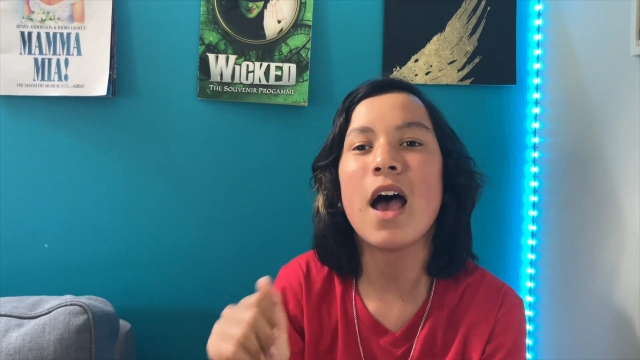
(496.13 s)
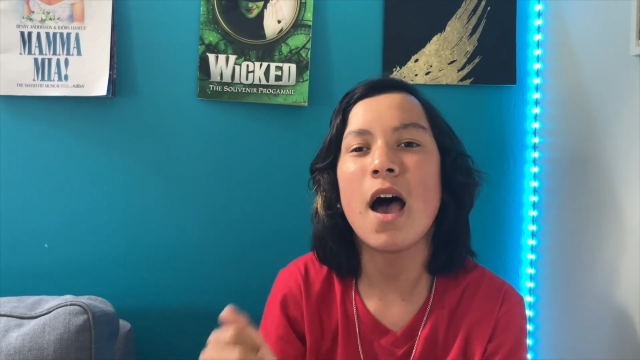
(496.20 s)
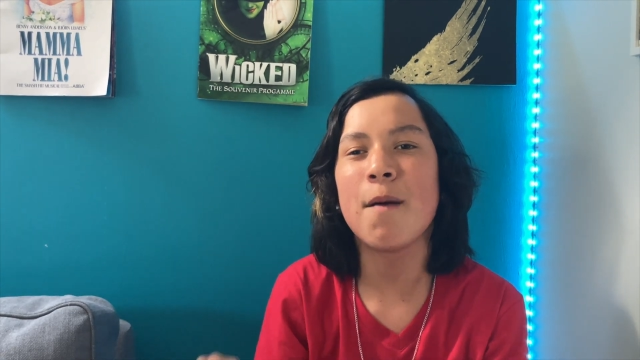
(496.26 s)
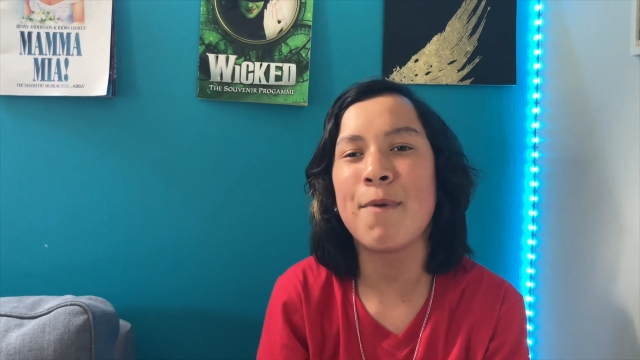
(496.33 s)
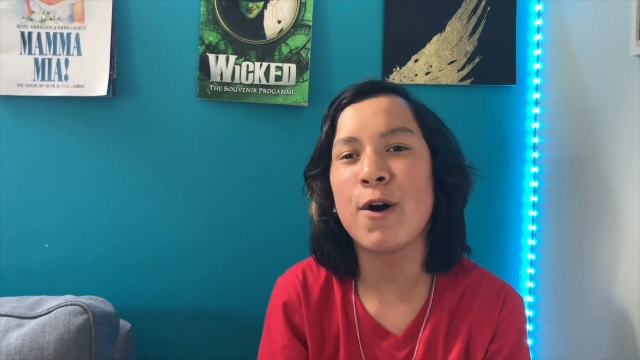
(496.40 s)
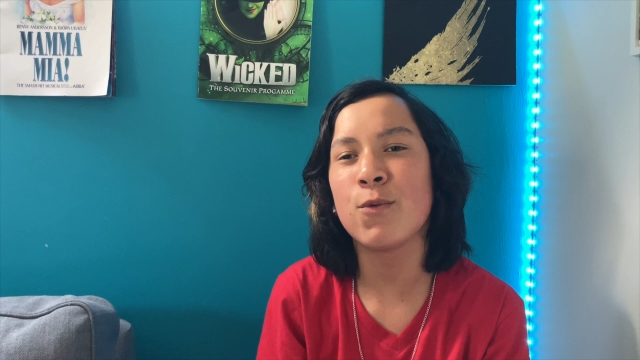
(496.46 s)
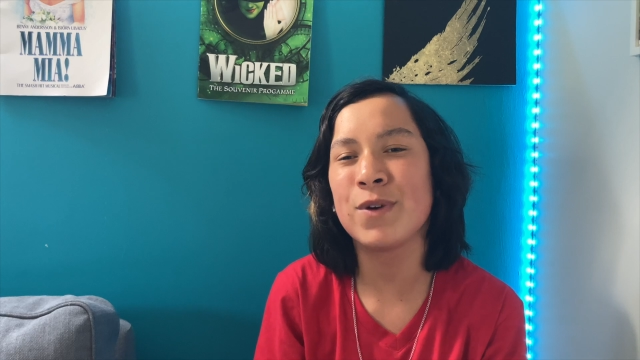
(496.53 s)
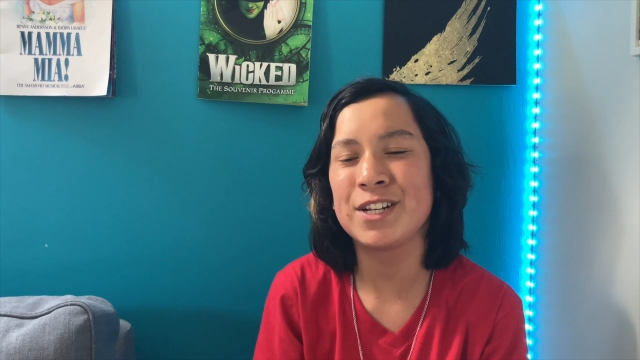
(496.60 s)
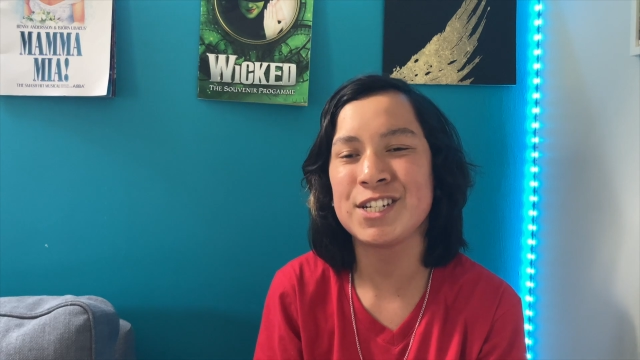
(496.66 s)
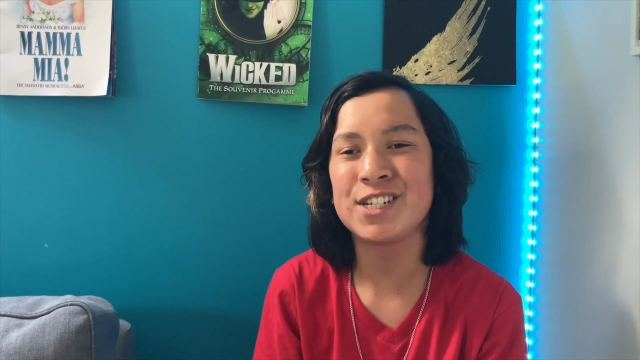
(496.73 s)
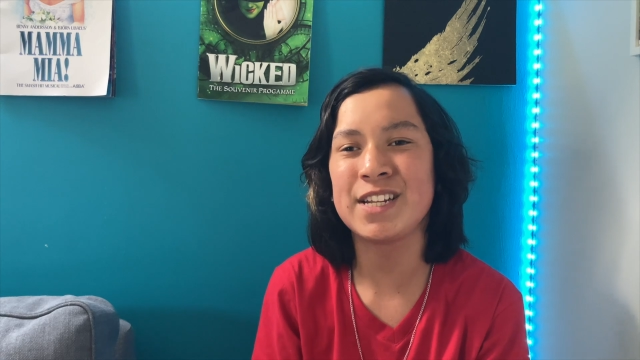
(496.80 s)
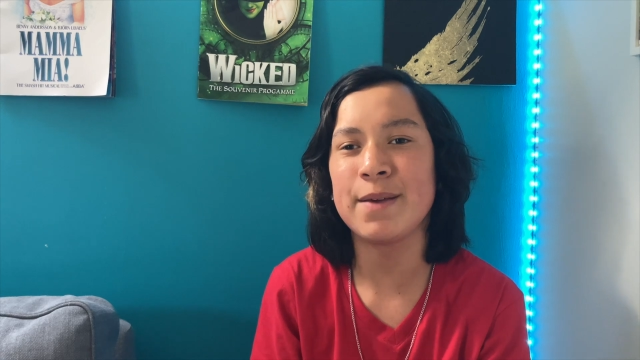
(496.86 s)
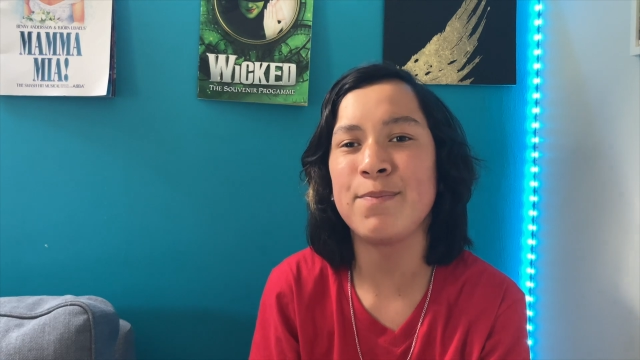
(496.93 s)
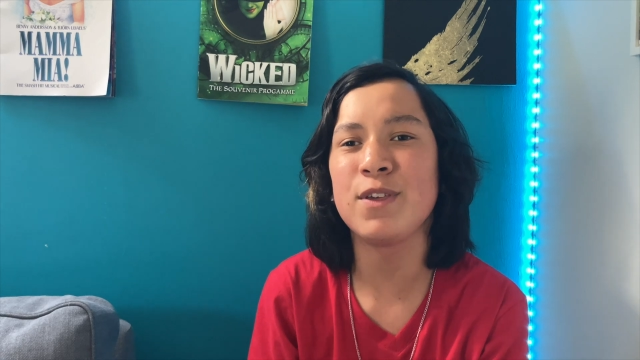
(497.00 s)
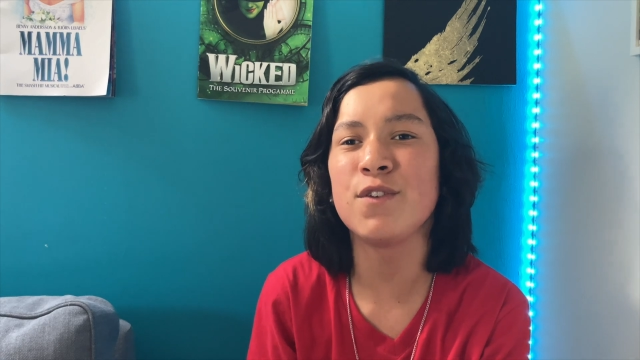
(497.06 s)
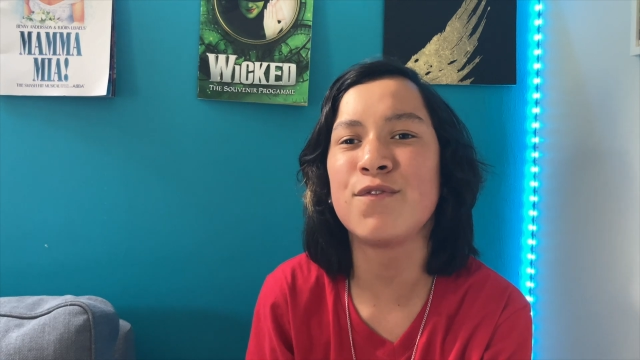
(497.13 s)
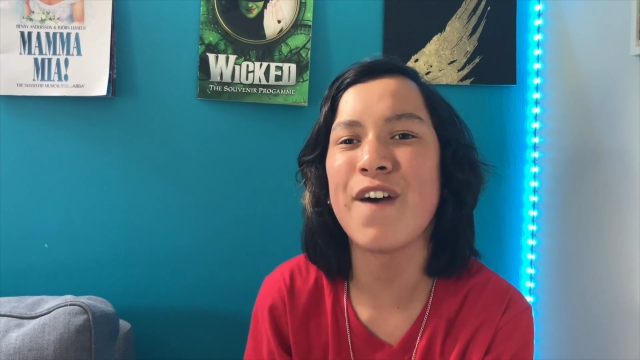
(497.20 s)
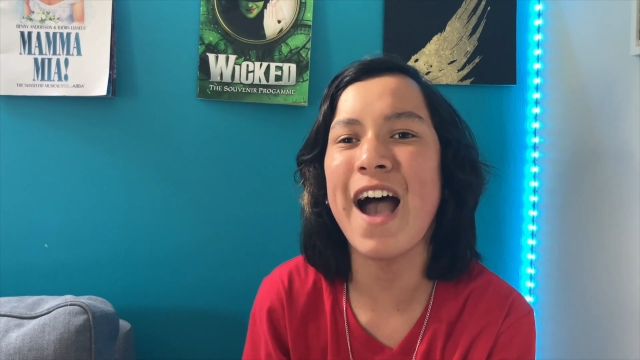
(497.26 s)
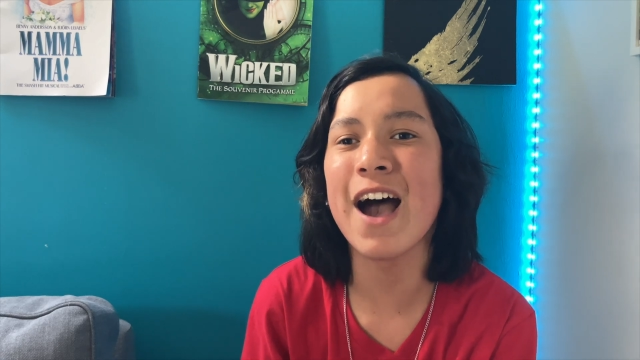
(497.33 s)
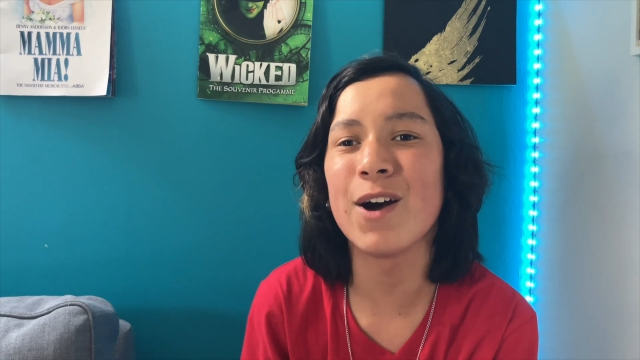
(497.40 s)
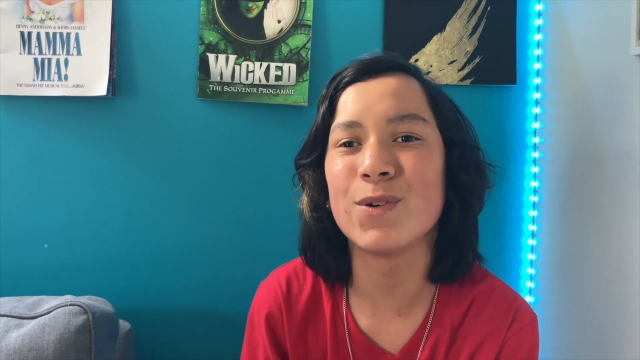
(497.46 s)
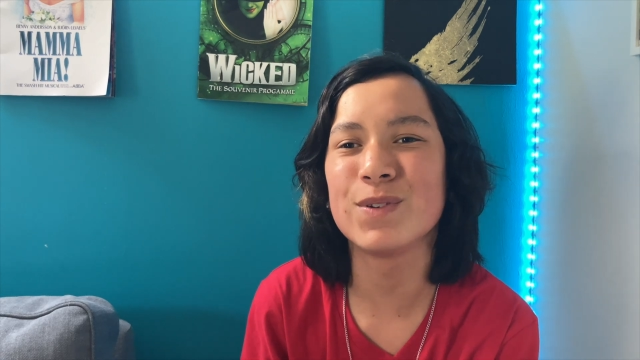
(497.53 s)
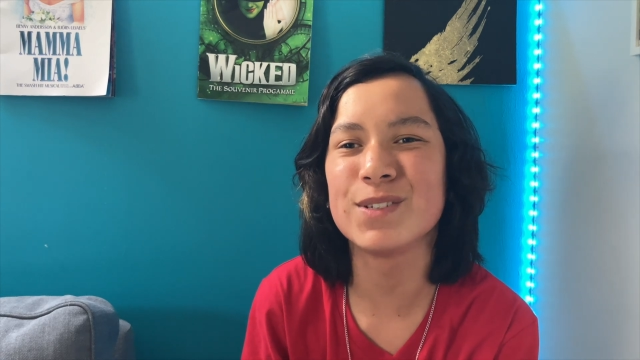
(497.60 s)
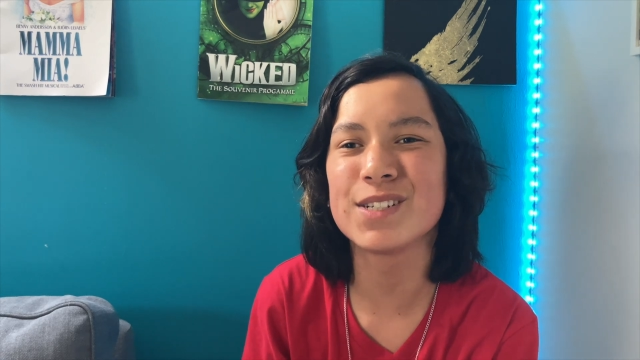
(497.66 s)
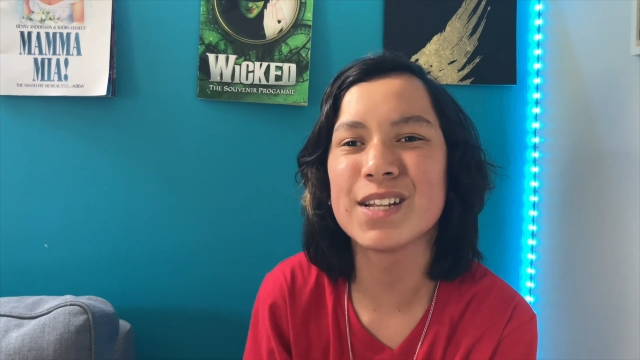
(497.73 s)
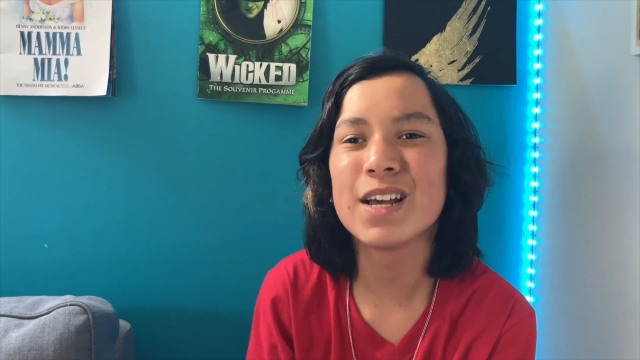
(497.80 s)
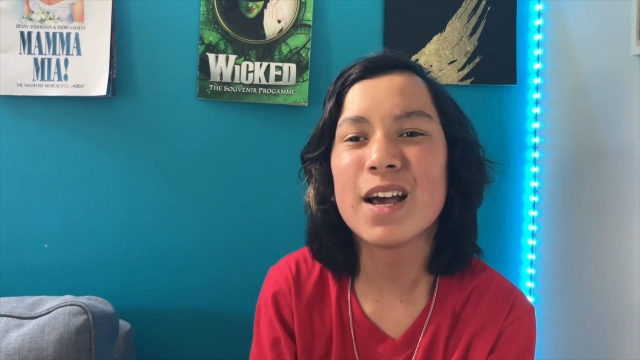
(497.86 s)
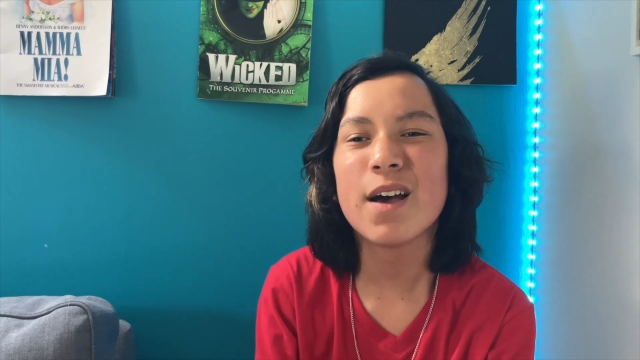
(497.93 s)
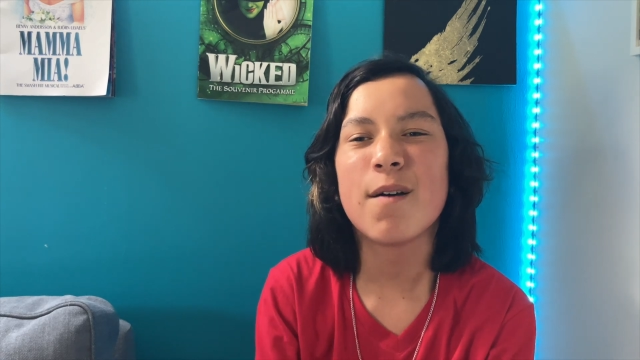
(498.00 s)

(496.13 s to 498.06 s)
about which tip you found